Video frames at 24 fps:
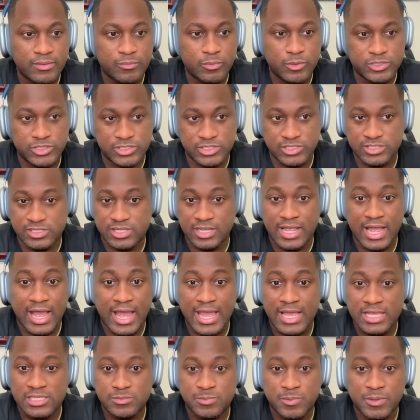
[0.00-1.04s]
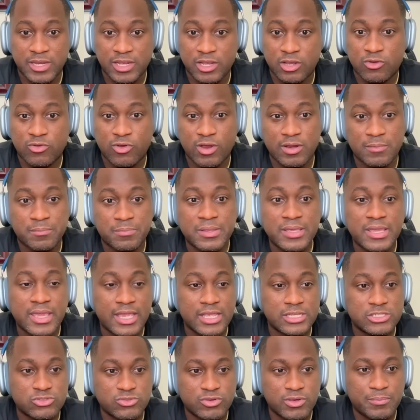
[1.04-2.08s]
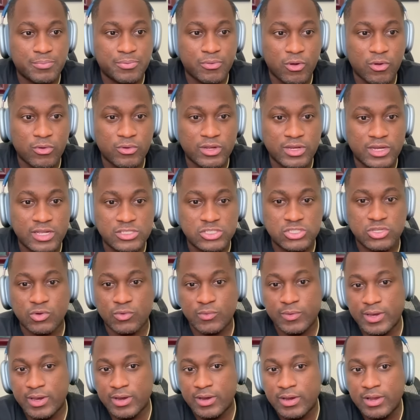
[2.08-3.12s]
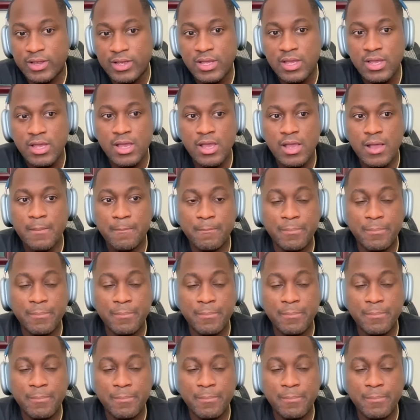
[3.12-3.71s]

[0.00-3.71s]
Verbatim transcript: which is the guy has been incredibly injury prone in his career, mm-hmm.